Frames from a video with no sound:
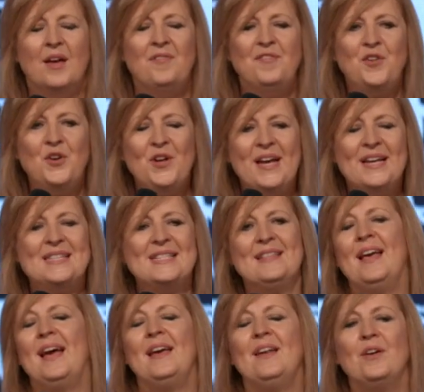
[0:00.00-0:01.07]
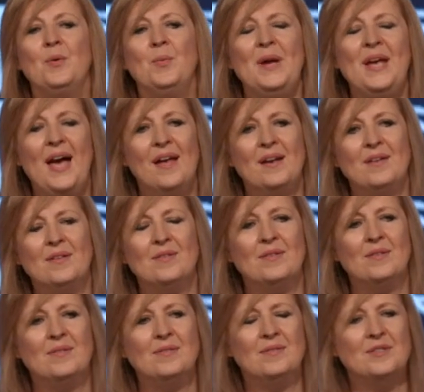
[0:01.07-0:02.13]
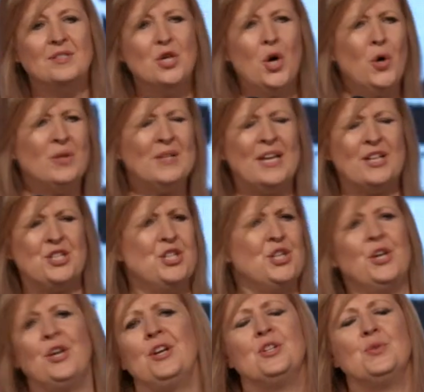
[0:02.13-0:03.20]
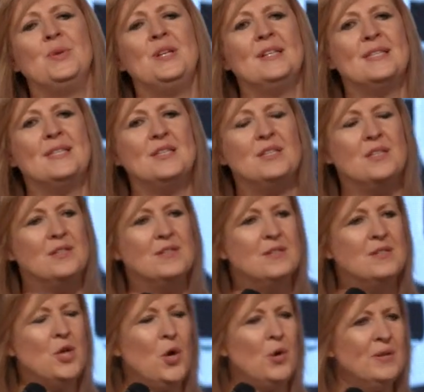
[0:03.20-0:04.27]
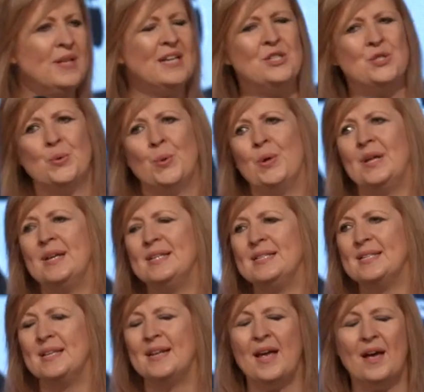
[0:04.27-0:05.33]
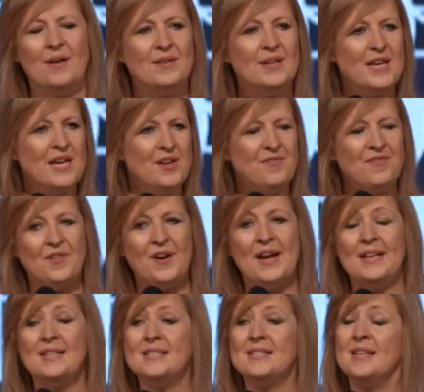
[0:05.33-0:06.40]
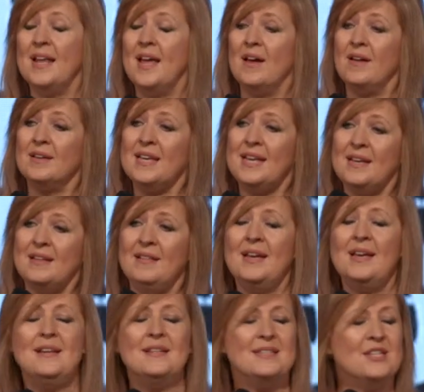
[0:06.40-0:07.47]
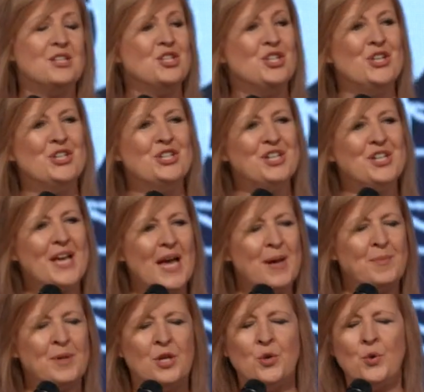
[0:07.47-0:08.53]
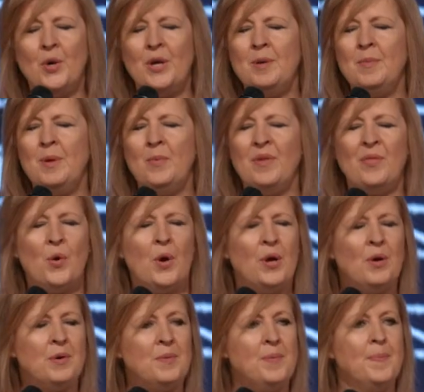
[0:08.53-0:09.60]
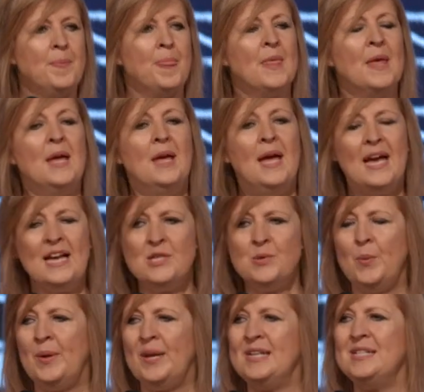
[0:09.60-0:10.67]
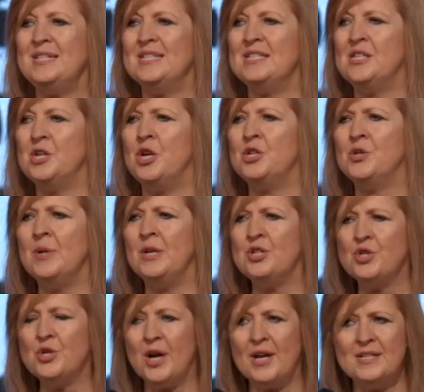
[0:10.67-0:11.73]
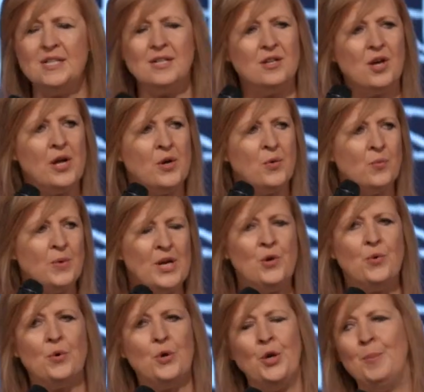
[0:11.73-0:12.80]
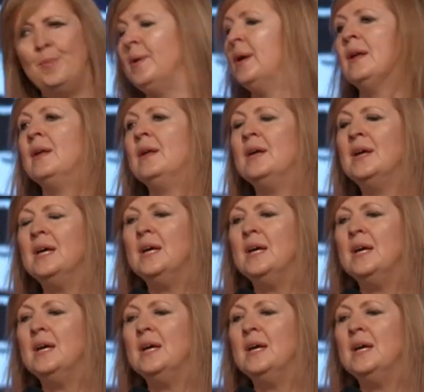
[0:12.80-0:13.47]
A few days later, we hadn't told our church, we just told our daughters and our key friends and our key leaders at church who came and anointed me with oil as we went into surgery and tried to kind of regroup and